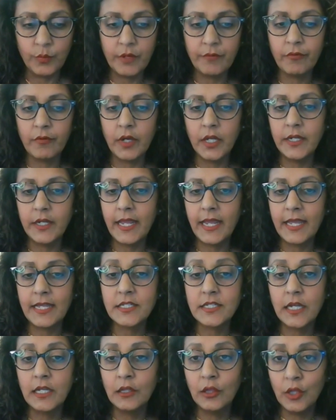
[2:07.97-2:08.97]
We've run
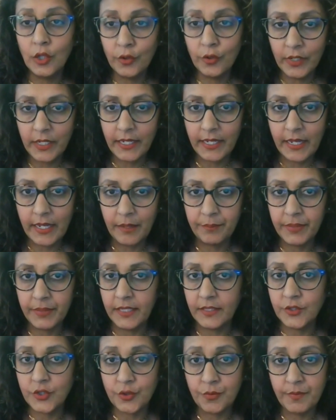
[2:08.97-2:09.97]
anti-luring
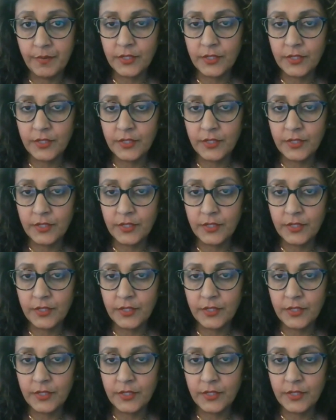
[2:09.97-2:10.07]
campaigns.